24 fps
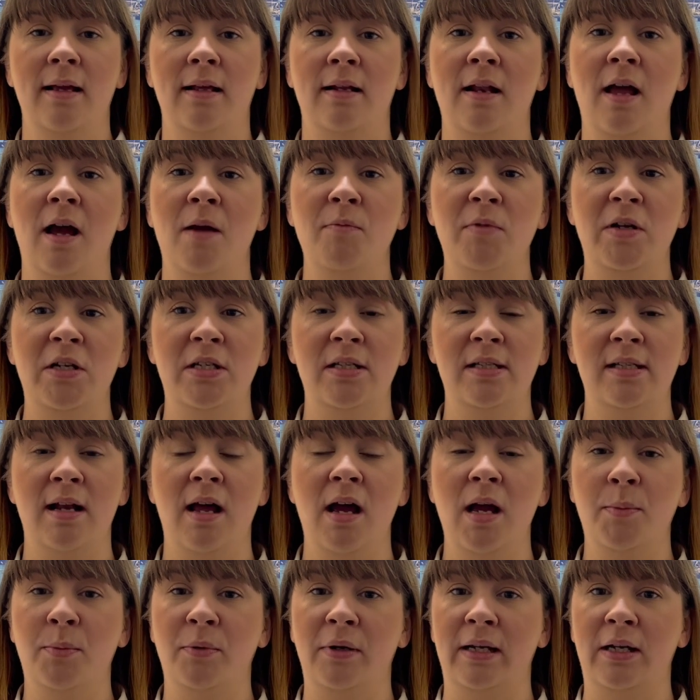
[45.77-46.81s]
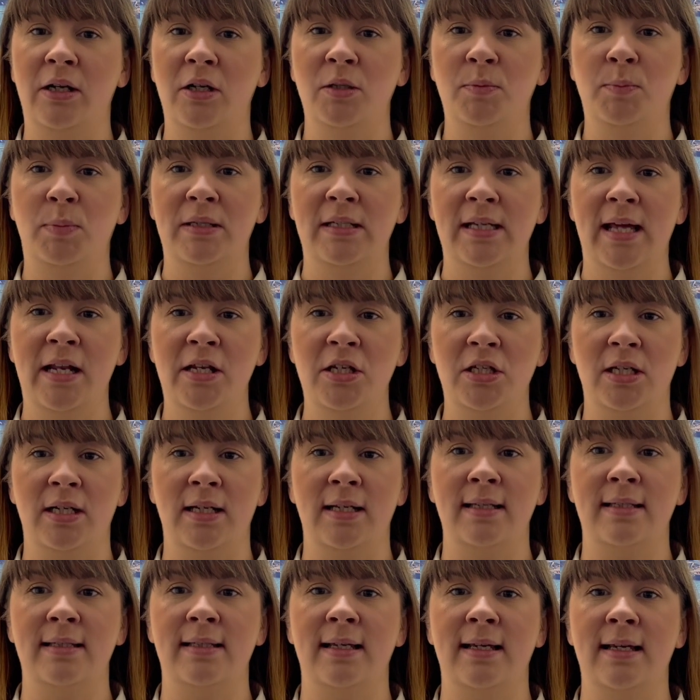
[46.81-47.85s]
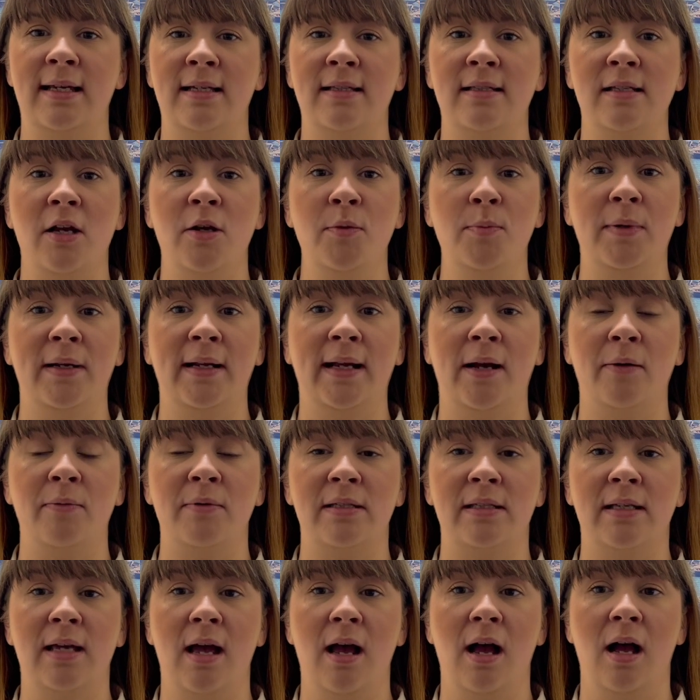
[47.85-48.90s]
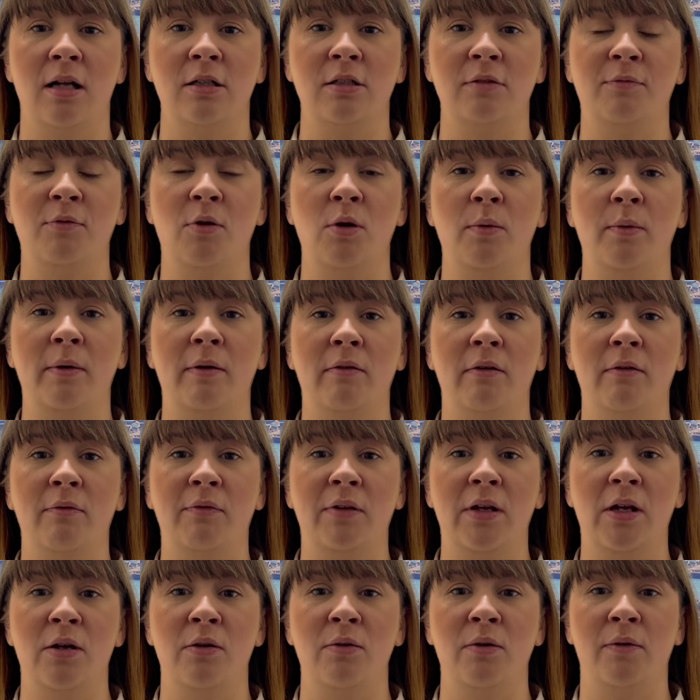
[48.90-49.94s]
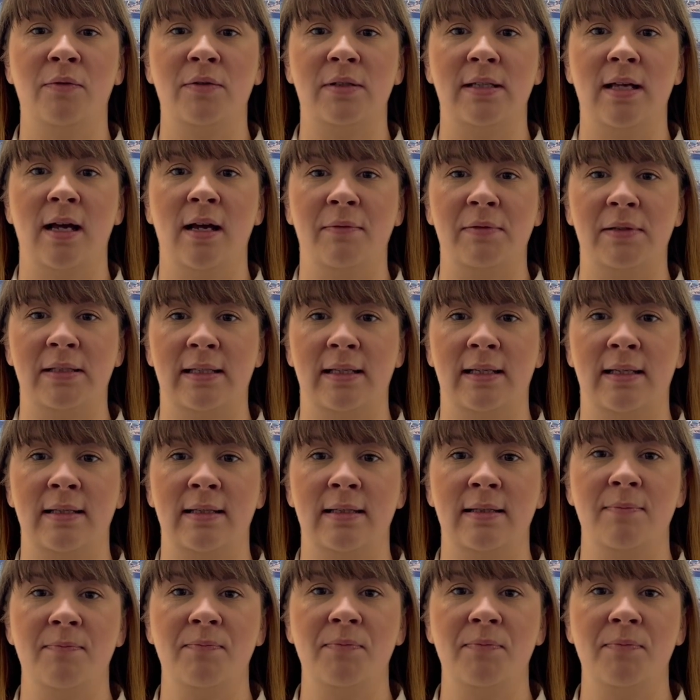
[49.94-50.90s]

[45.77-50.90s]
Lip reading: Lyme Regis Library could potentially see its opening hours cut following a review of services.